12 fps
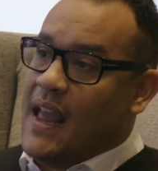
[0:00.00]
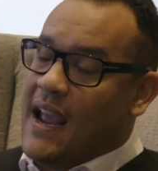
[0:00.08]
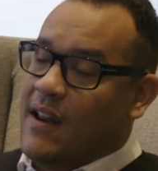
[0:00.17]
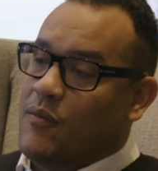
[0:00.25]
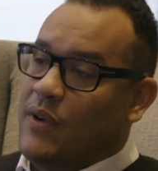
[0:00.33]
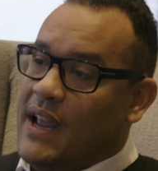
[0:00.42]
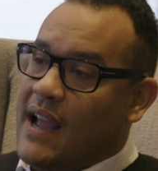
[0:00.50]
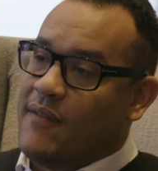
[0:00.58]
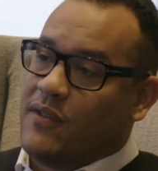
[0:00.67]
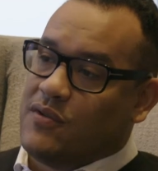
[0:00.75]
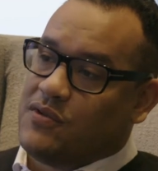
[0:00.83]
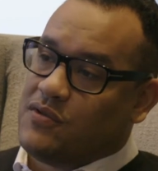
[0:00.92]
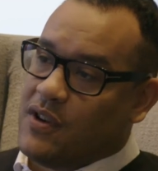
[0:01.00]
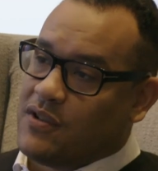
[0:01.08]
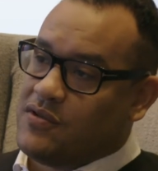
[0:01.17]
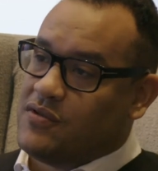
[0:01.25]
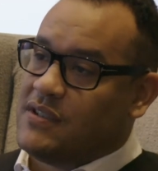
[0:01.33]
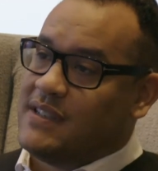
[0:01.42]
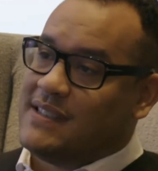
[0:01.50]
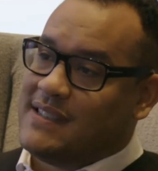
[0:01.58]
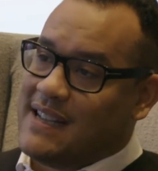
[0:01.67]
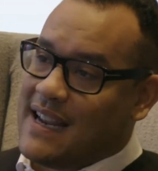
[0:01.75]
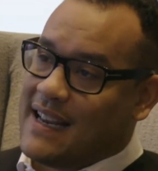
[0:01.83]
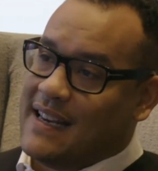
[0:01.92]
And we have those structures in
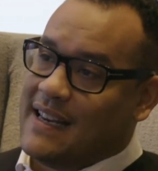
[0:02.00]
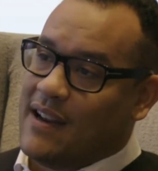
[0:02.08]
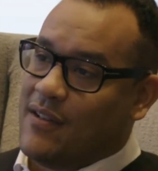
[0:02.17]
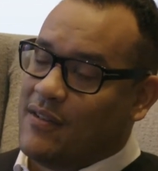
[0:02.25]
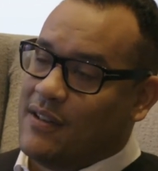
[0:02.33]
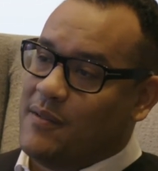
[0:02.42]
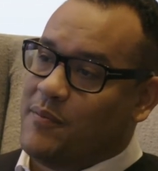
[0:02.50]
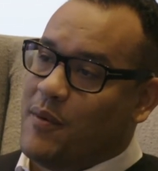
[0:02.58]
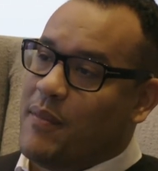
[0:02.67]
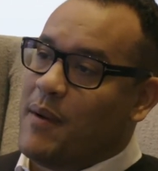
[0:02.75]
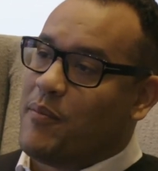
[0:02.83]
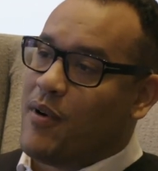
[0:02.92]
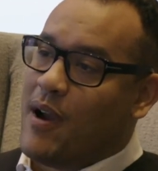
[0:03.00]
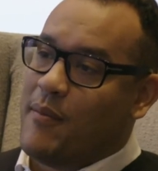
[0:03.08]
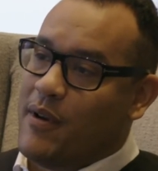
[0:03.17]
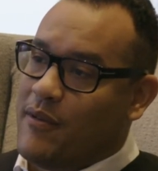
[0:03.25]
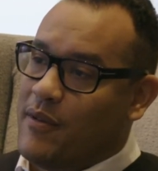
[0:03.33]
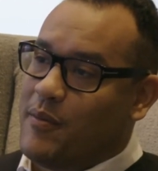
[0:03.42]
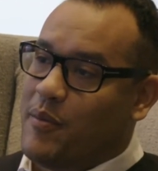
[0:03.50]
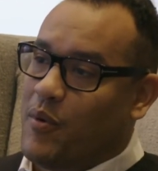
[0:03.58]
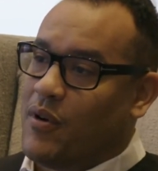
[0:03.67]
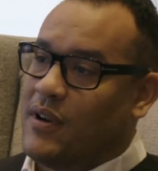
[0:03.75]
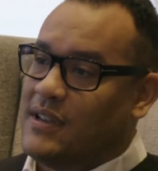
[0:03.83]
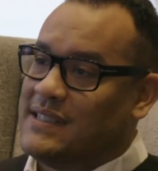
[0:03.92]
secondarily, but my primary
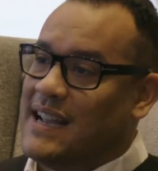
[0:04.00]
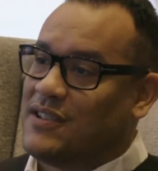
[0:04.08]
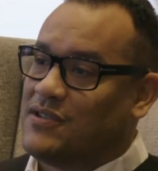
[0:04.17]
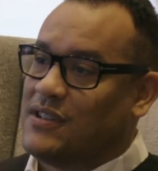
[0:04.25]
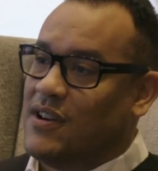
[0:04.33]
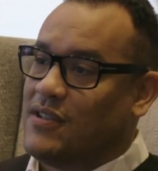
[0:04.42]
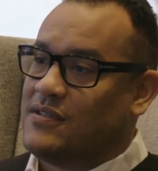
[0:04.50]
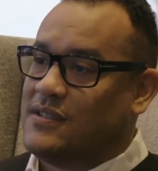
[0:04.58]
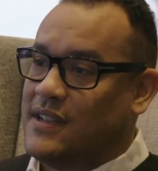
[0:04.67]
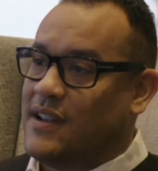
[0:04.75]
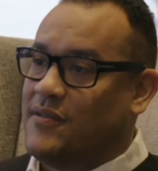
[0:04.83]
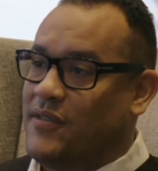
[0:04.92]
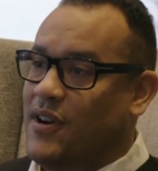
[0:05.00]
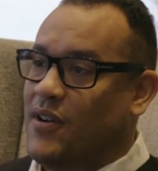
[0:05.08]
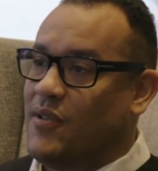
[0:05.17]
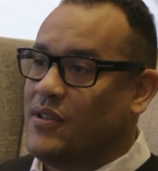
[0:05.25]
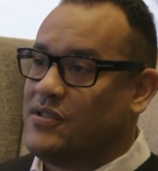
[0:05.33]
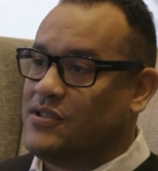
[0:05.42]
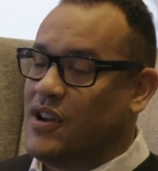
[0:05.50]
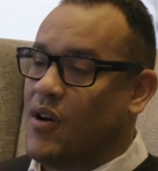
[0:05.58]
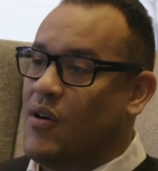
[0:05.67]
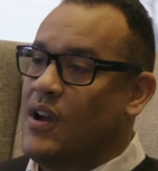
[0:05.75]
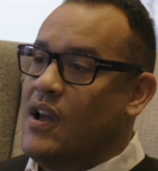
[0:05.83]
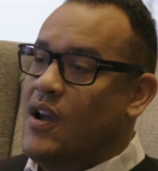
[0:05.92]
report is actually our CFO.
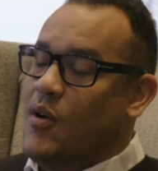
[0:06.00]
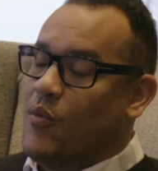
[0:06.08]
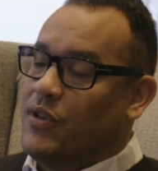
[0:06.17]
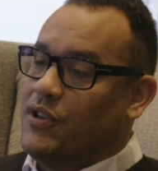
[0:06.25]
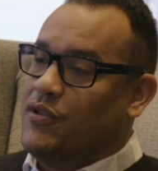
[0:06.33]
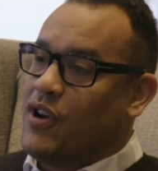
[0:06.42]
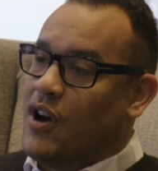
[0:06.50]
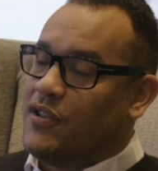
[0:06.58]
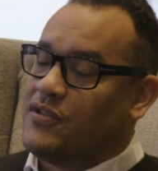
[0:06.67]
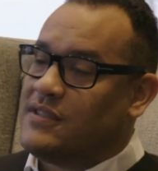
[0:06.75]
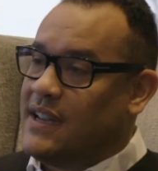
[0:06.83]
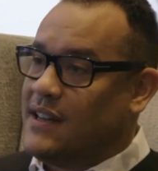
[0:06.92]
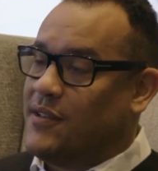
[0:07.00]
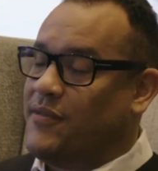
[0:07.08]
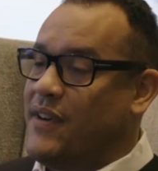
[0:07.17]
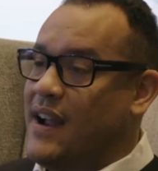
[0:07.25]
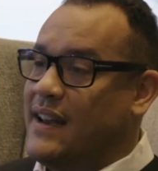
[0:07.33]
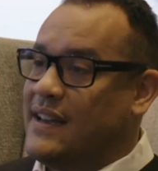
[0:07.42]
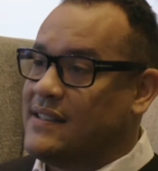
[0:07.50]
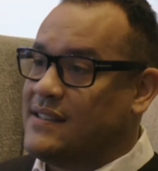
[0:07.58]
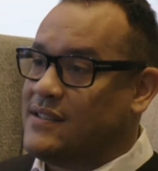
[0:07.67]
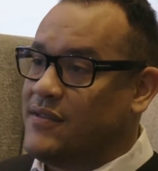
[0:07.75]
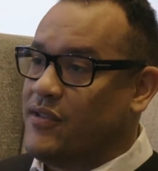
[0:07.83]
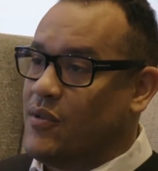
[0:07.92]
So when you understand the
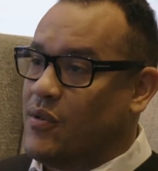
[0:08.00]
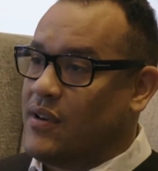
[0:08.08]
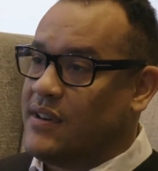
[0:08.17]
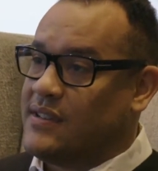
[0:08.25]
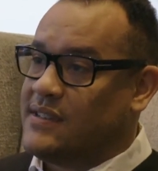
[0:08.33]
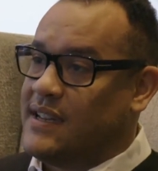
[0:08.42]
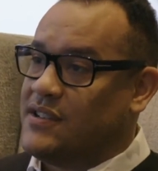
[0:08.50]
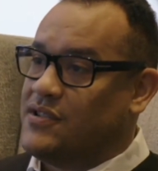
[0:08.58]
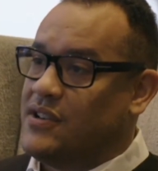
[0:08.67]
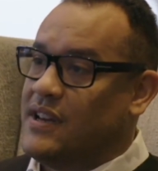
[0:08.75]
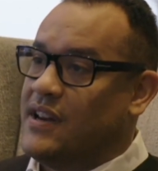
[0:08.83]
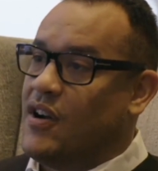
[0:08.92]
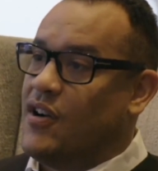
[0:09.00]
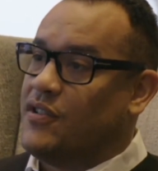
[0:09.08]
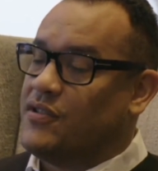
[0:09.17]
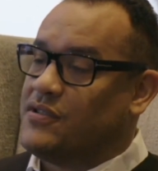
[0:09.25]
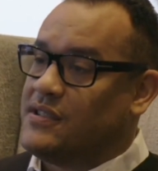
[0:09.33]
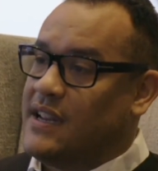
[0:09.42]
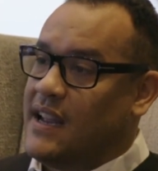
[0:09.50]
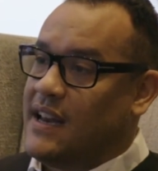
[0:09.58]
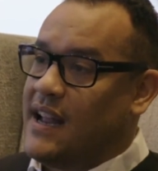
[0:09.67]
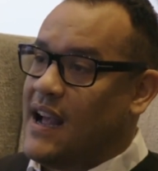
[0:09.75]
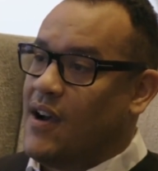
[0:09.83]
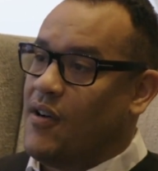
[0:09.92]
finances of an organization and
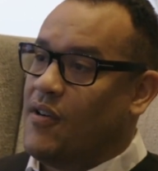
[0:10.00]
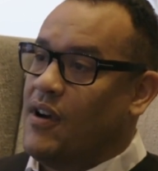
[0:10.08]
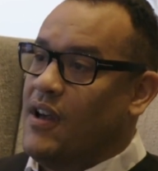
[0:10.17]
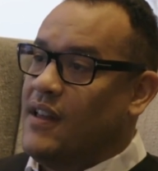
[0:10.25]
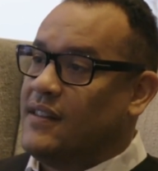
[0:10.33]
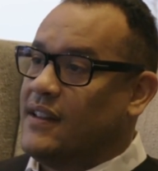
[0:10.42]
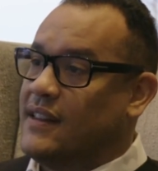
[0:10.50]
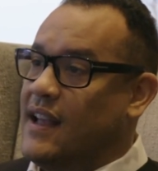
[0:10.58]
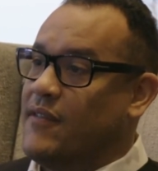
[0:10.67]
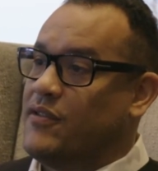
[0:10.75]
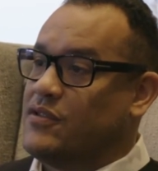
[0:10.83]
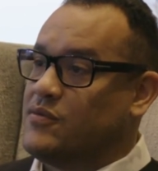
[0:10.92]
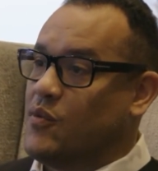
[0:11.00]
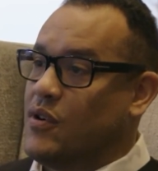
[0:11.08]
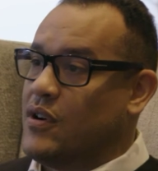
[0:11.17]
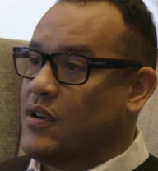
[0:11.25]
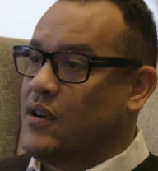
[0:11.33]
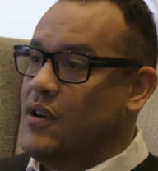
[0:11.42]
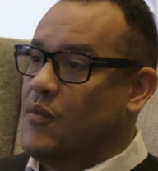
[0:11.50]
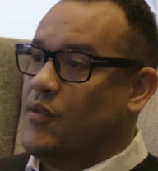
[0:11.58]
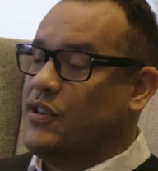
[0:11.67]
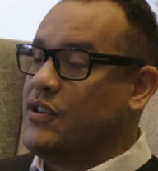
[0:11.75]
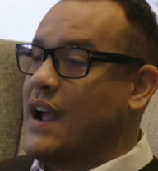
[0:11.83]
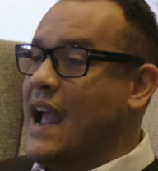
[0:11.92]
understand how the levers work,
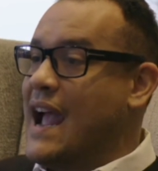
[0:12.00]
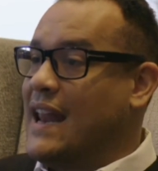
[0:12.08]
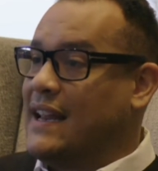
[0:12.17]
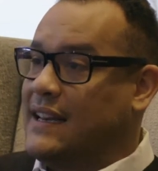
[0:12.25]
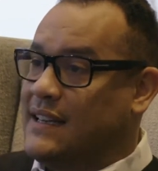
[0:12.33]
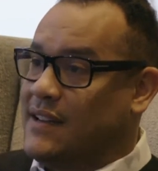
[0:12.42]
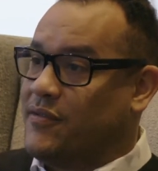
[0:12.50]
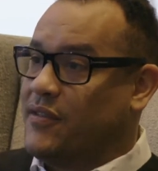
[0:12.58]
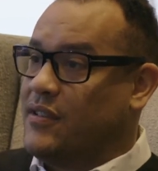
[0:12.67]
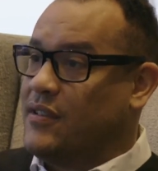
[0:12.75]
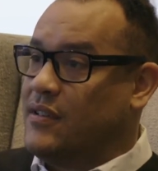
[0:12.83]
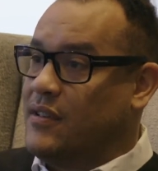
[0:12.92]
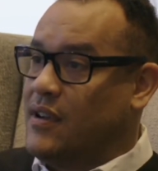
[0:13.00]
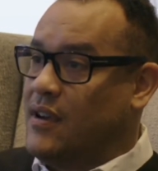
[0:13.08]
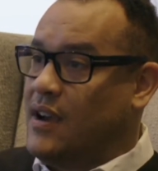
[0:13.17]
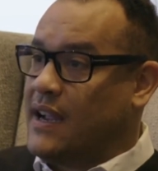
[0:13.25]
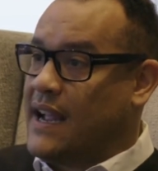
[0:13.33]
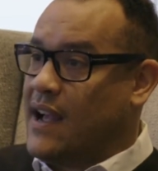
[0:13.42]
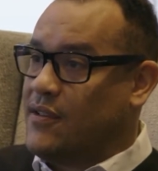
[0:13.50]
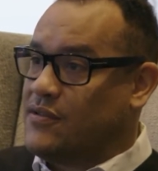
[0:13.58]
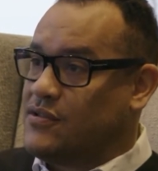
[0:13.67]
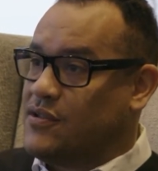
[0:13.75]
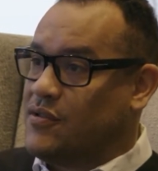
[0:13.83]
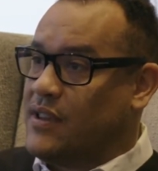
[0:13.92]
when you're adding different
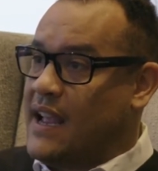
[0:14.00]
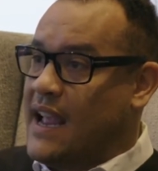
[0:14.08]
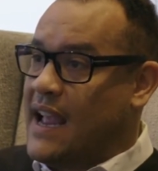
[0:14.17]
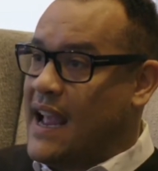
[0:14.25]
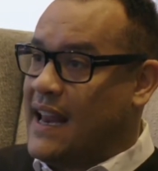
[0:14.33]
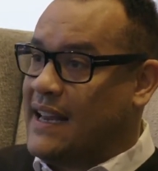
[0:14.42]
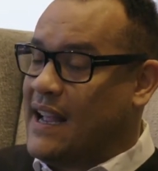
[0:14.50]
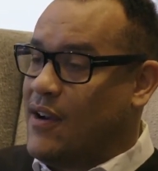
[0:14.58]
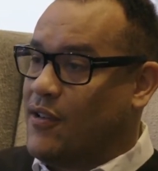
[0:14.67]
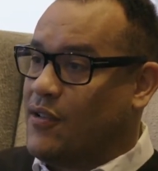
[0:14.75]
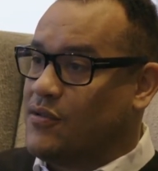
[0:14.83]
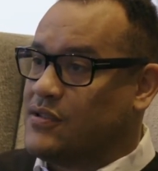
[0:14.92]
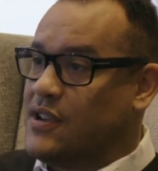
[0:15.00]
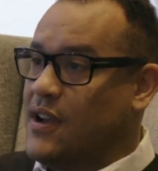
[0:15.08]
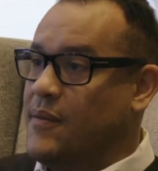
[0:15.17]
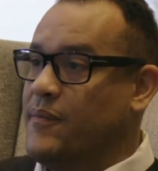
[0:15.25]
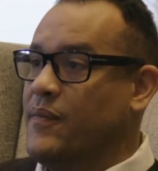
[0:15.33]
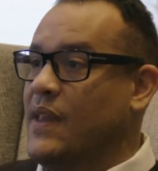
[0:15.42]
accounts, so headcount goes up,